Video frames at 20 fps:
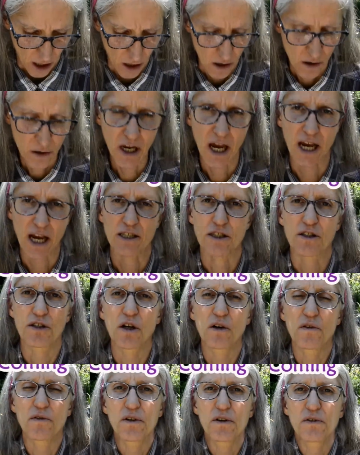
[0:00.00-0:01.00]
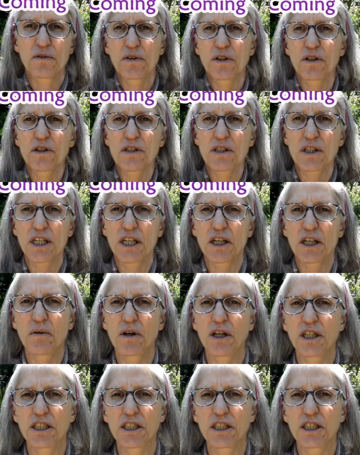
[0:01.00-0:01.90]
Okay, so the first thing you want to